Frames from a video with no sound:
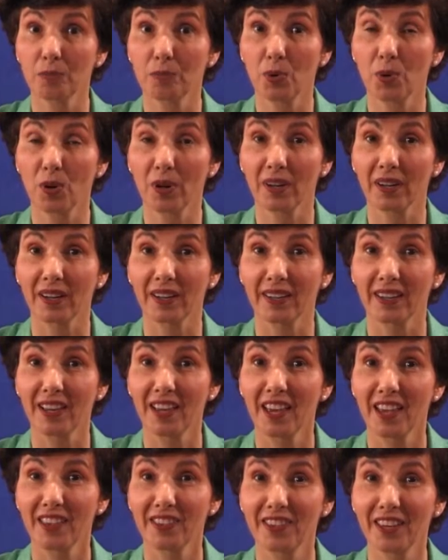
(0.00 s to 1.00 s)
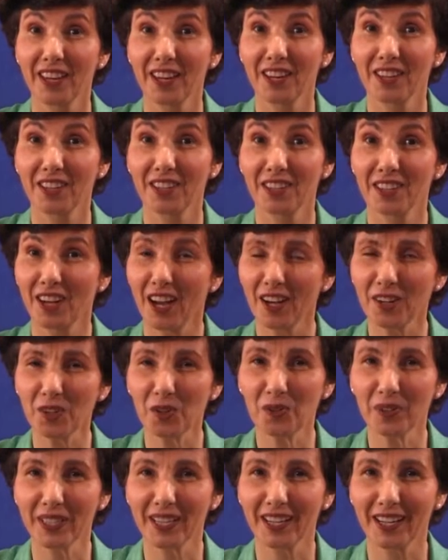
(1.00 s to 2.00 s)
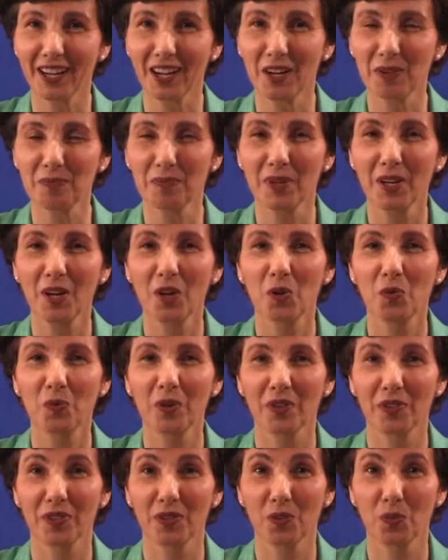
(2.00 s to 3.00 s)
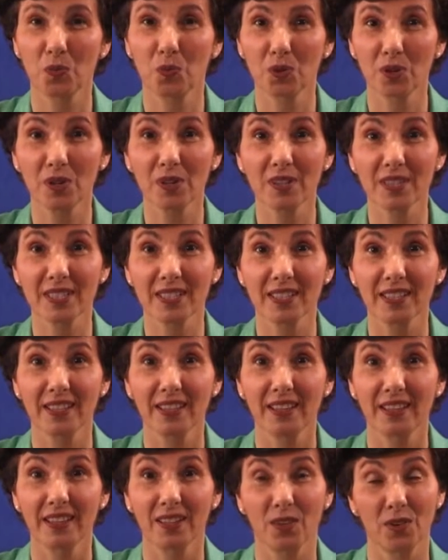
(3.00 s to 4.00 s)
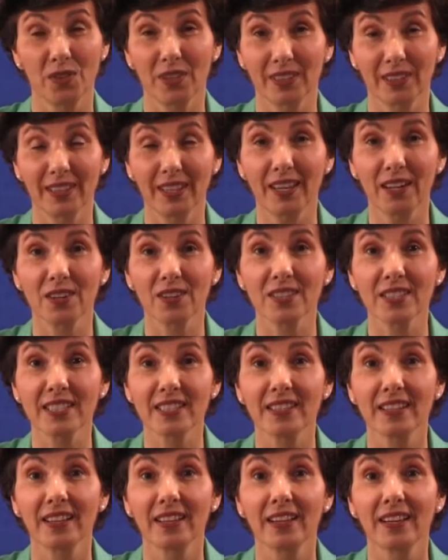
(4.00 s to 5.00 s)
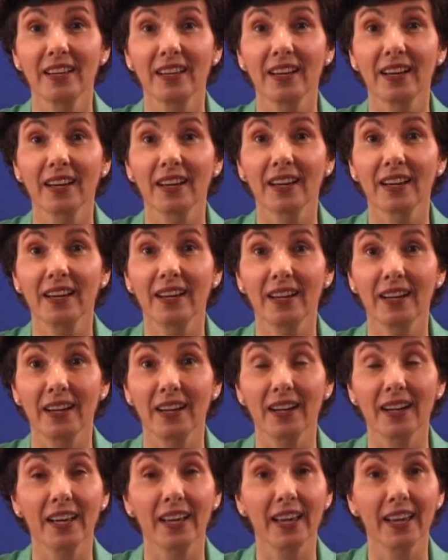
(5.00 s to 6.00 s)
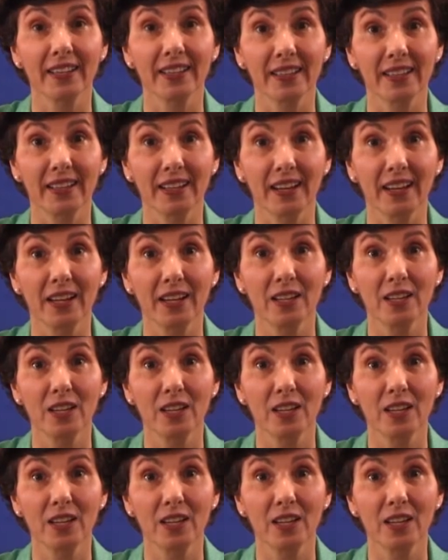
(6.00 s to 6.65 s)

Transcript: important. They not only come with the words or the letters K and G,